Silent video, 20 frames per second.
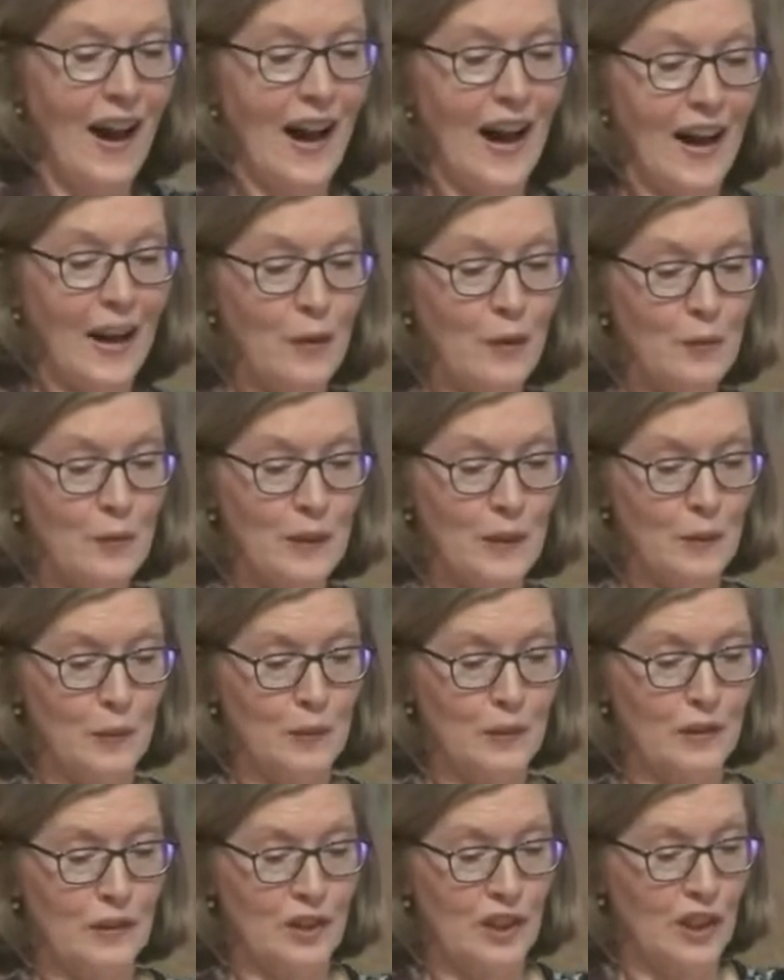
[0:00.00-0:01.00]
I would be
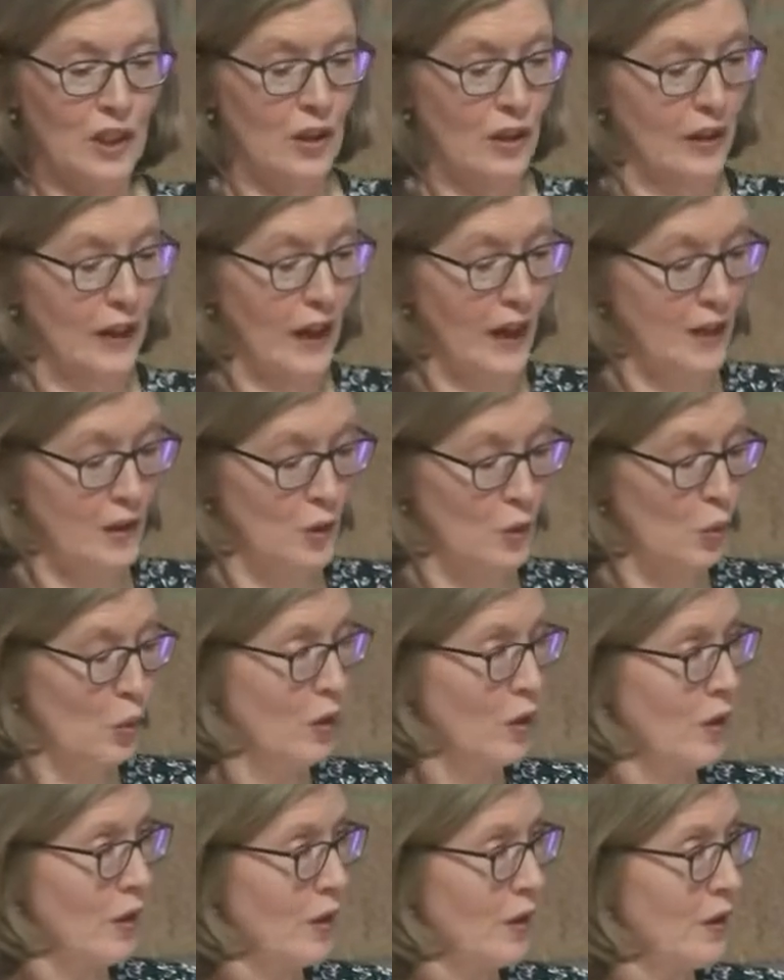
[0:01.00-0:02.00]
able to share God's
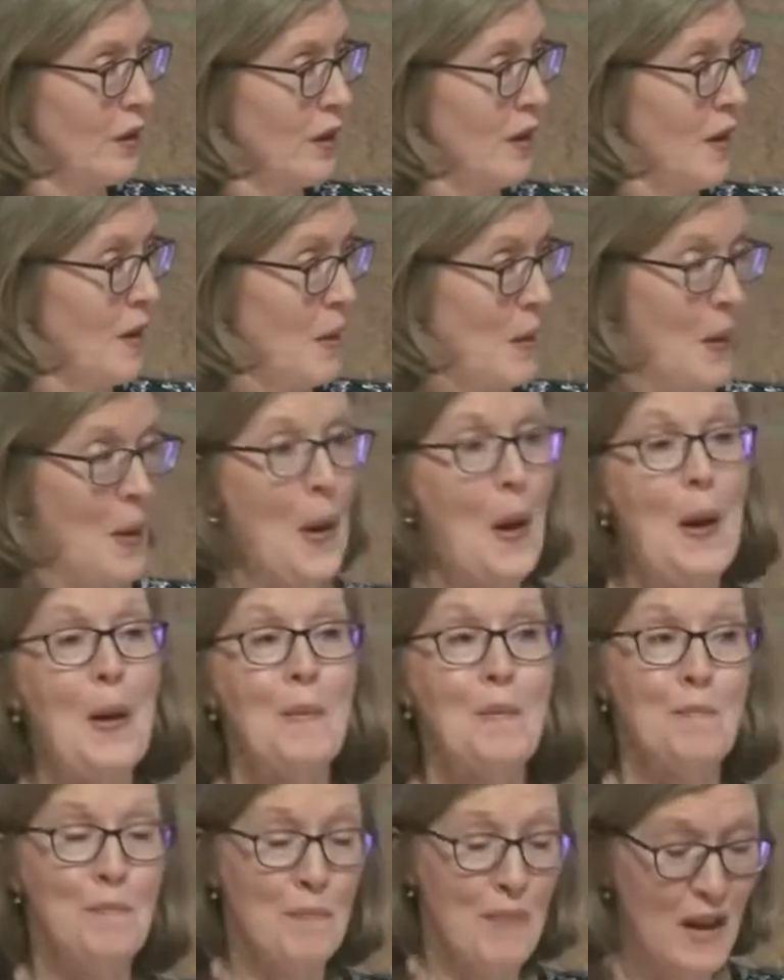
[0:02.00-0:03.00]
word,
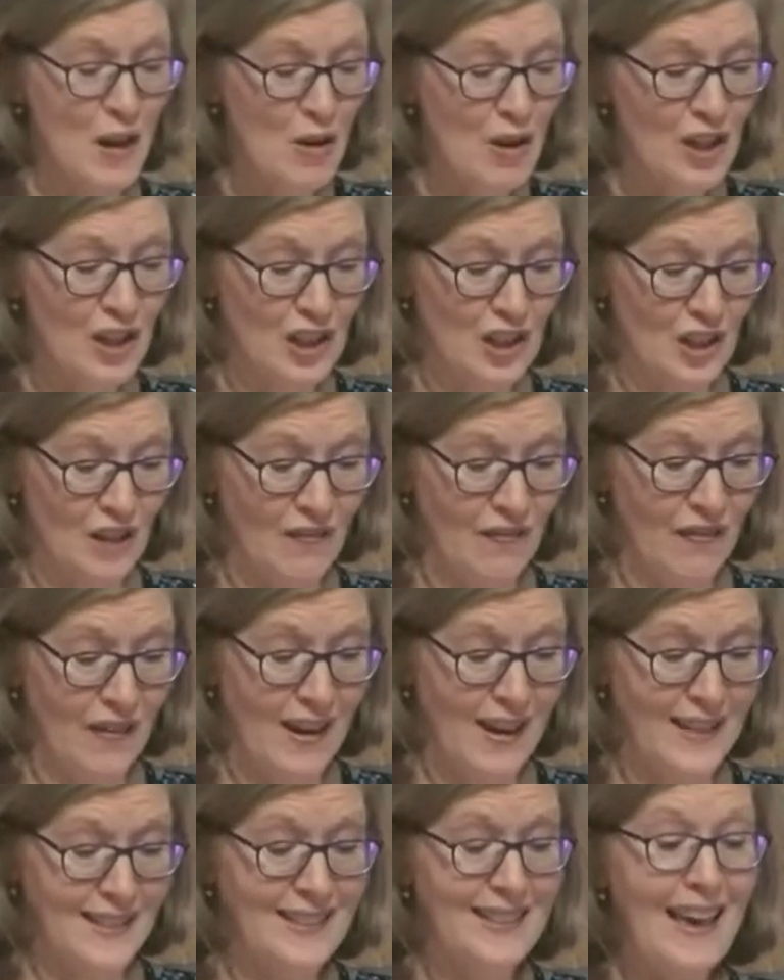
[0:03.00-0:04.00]
marriage
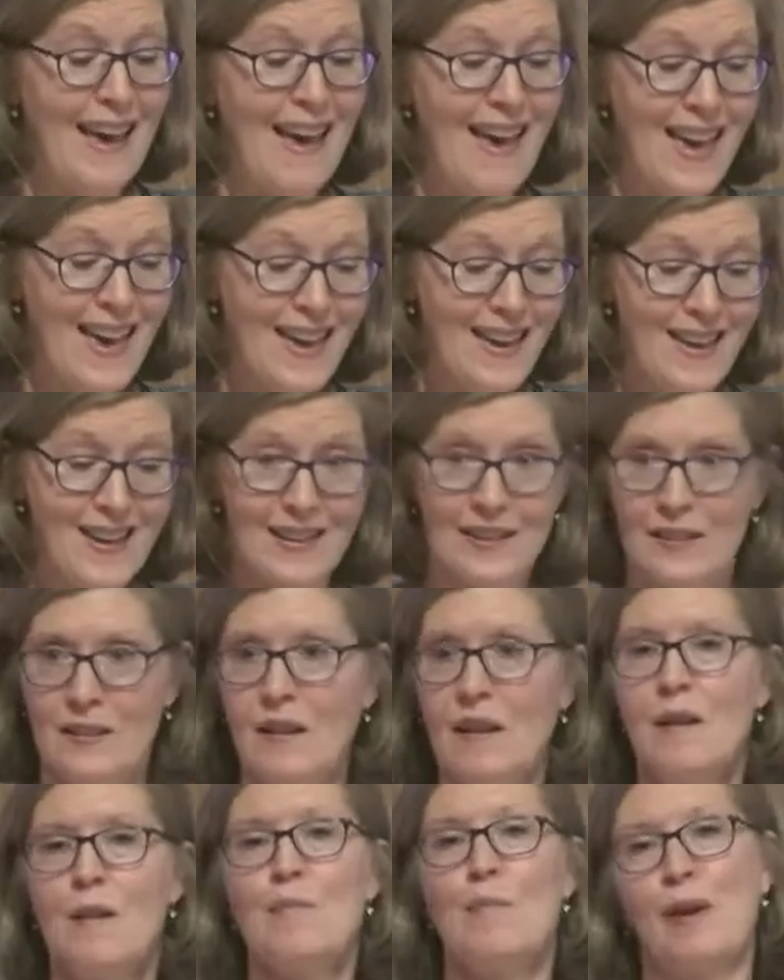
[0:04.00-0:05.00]
advice,
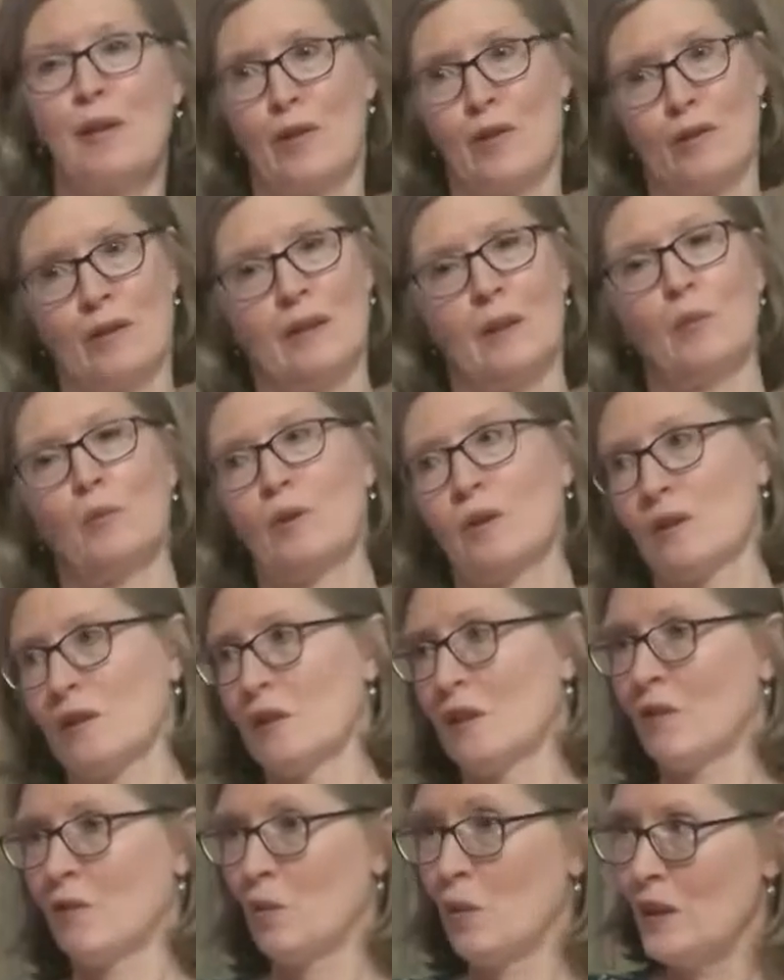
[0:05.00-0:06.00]
and motherly
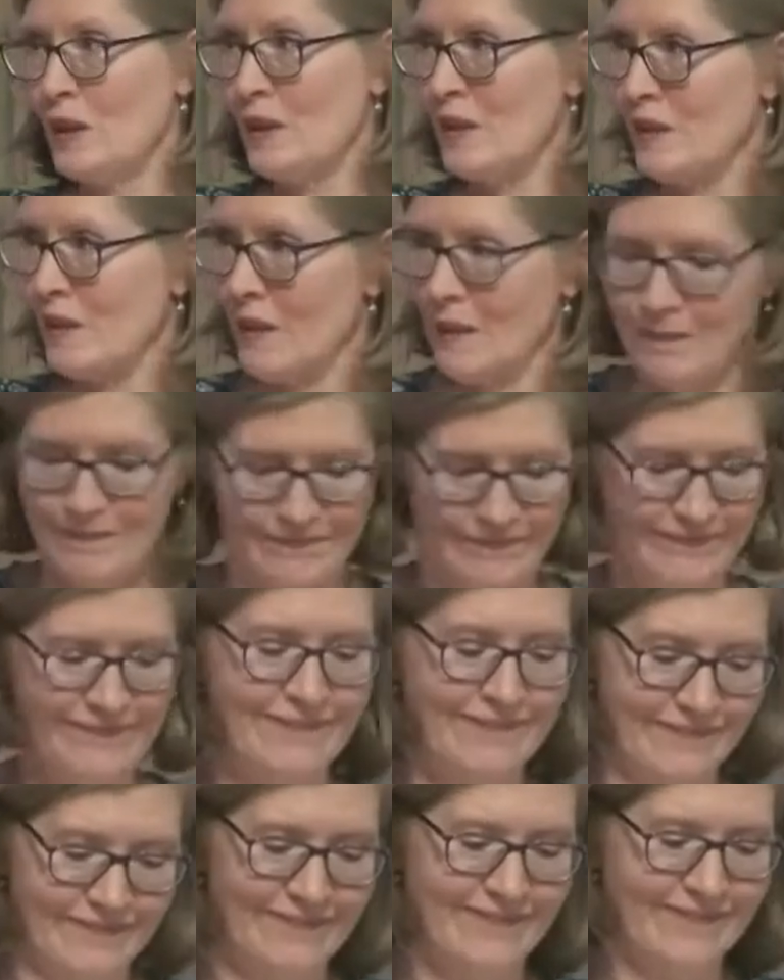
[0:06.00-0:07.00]
words of wisdom.
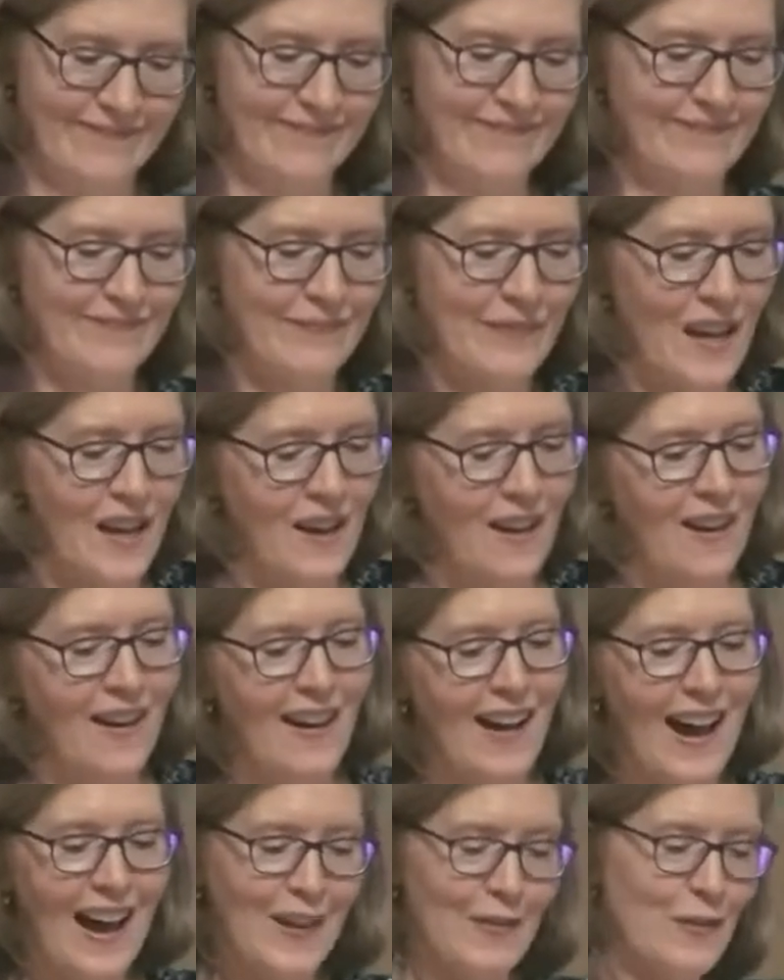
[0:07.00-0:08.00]

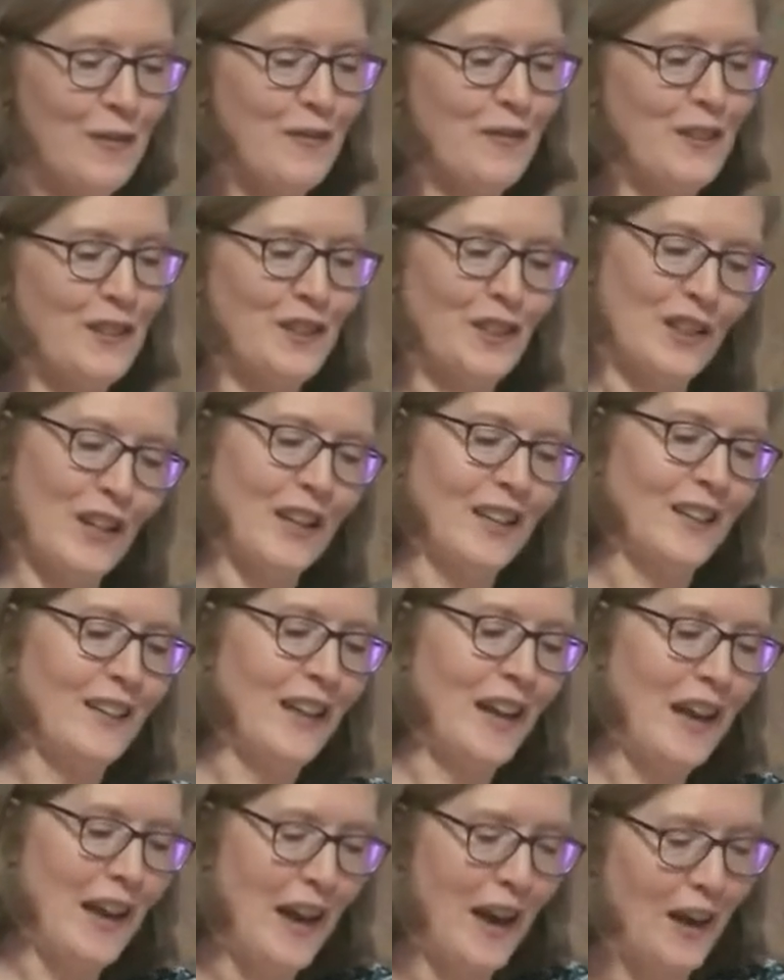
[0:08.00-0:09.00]
I have
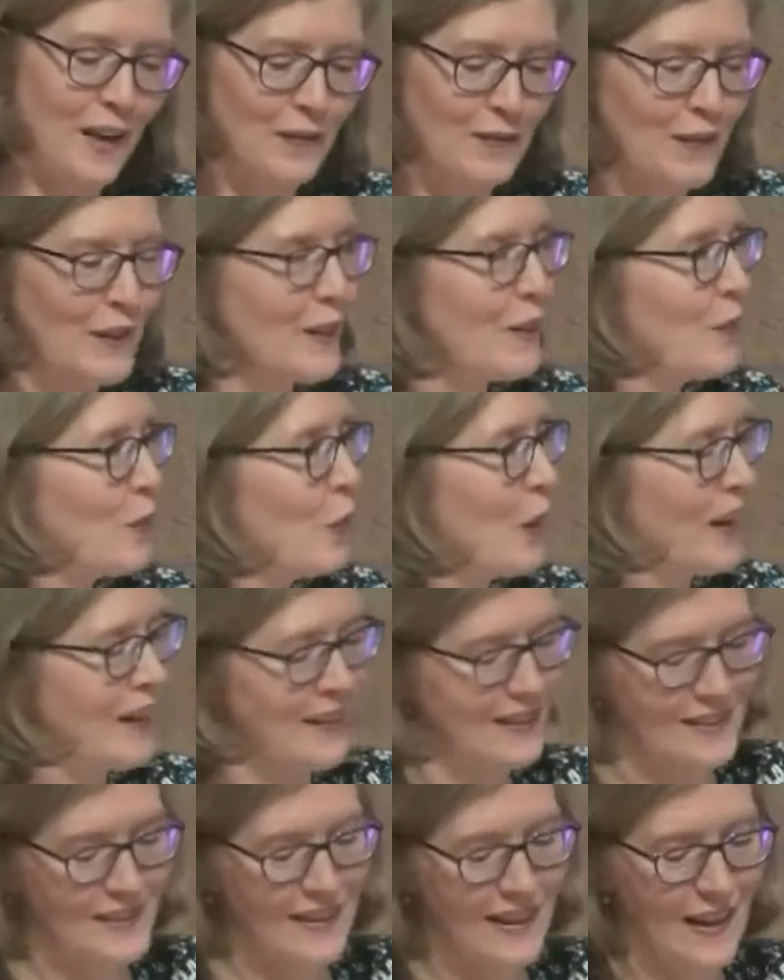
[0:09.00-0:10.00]
officiated a handful of
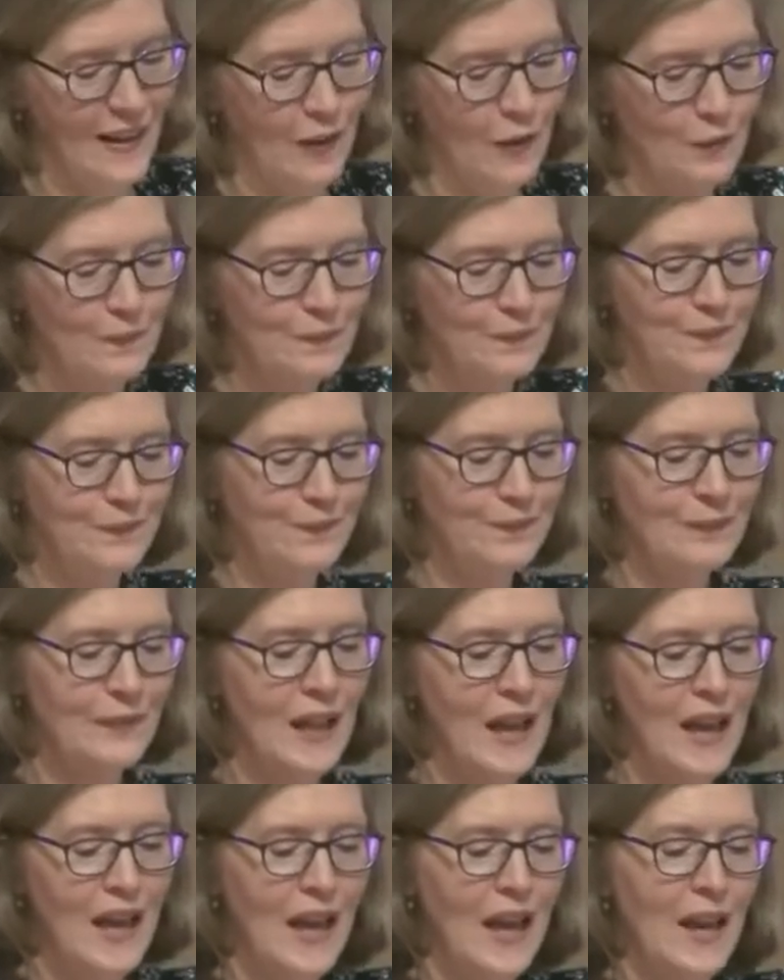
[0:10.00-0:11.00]
weddings now.
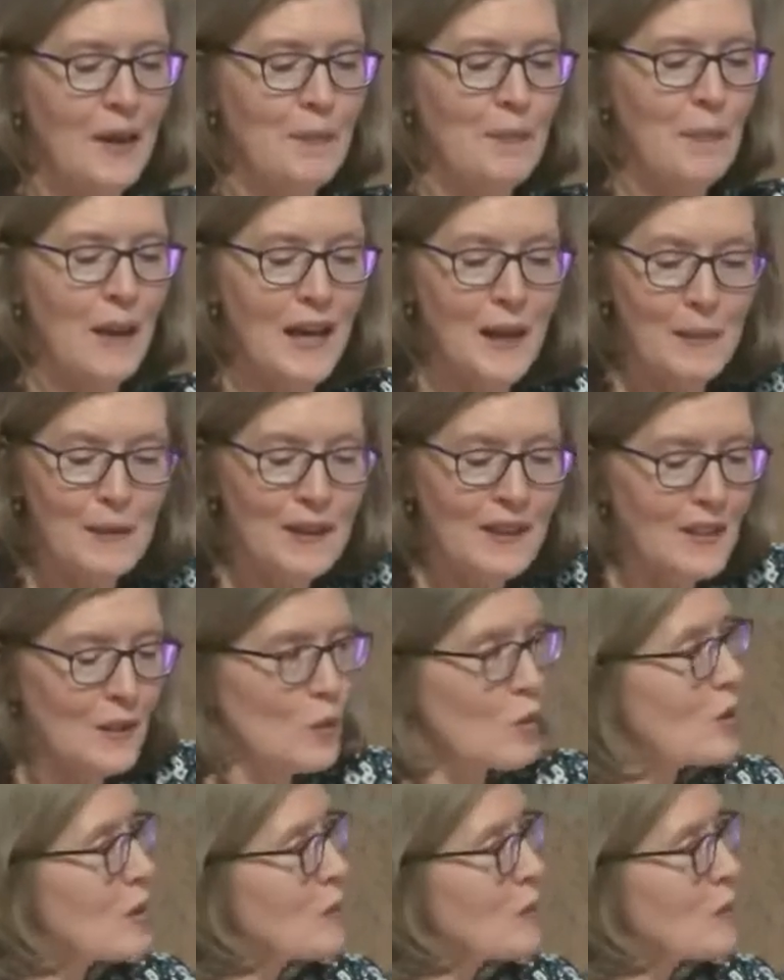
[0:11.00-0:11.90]
And maybe this